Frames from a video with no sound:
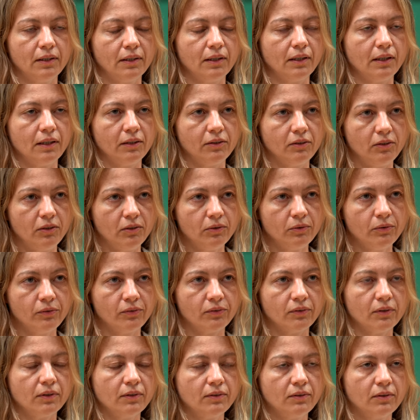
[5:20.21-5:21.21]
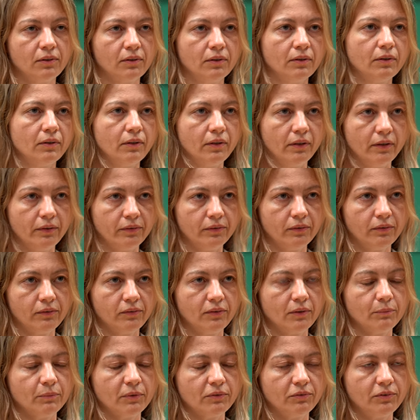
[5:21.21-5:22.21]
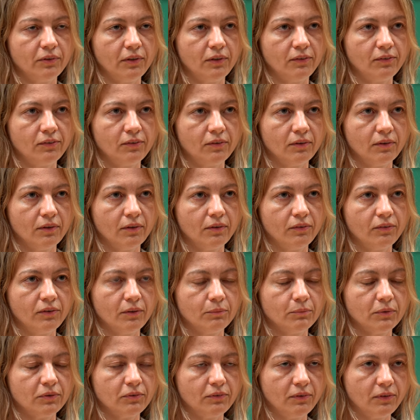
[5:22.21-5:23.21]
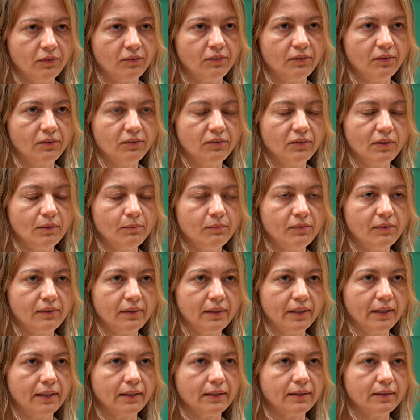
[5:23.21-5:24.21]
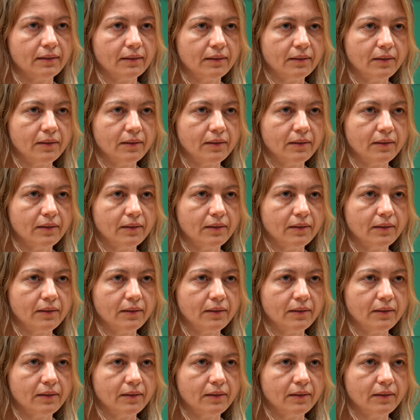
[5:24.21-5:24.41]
and use it on some of these systems, like,